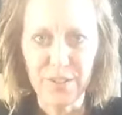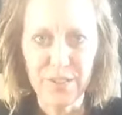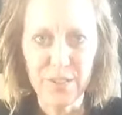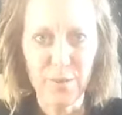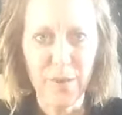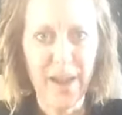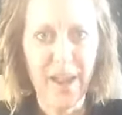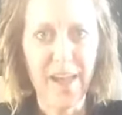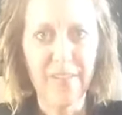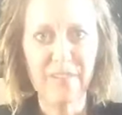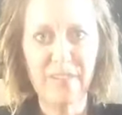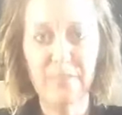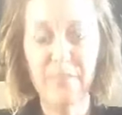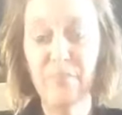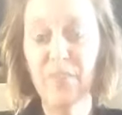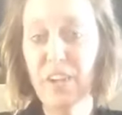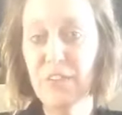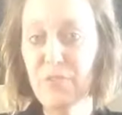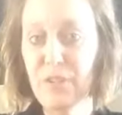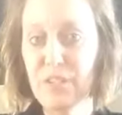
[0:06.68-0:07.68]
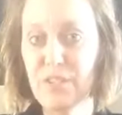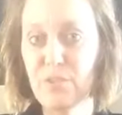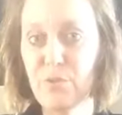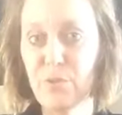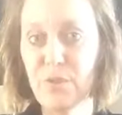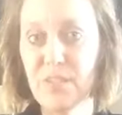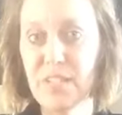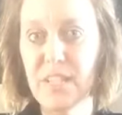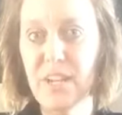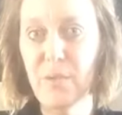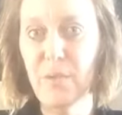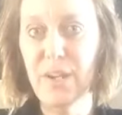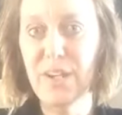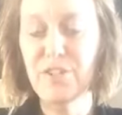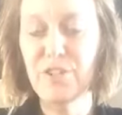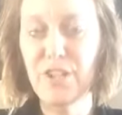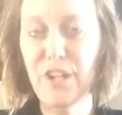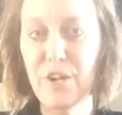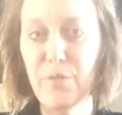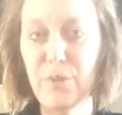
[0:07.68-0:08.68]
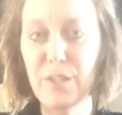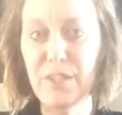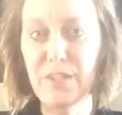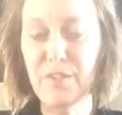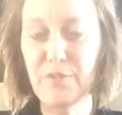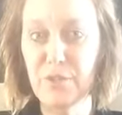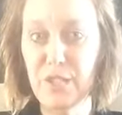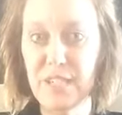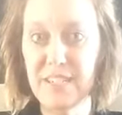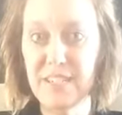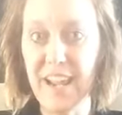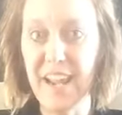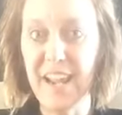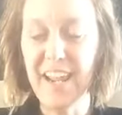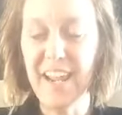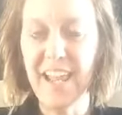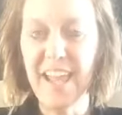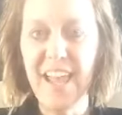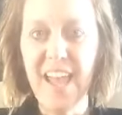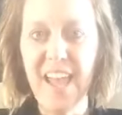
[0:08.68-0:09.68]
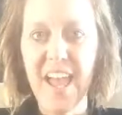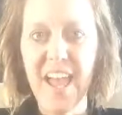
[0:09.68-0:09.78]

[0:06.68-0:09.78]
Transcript: So I have some favorite tools that I want to share with you today.